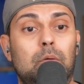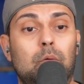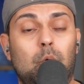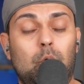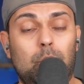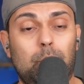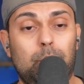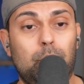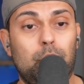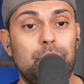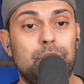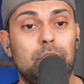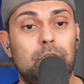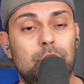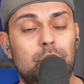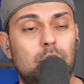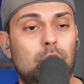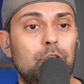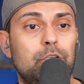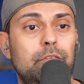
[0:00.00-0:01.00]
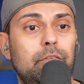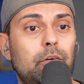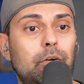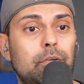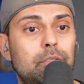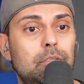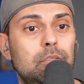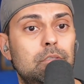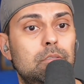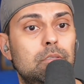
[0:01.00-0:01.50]
or person in charge of your
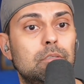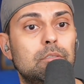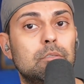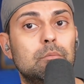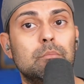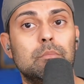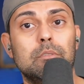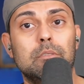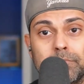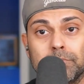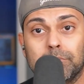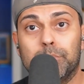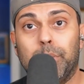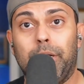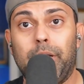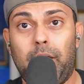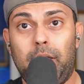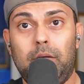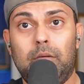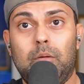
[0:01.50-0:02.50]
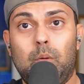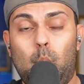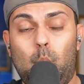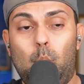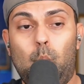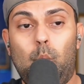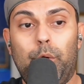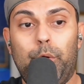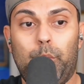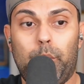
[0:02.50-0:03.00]
IT systems. But hey,
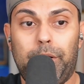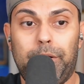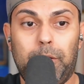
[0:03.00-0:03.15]
what do I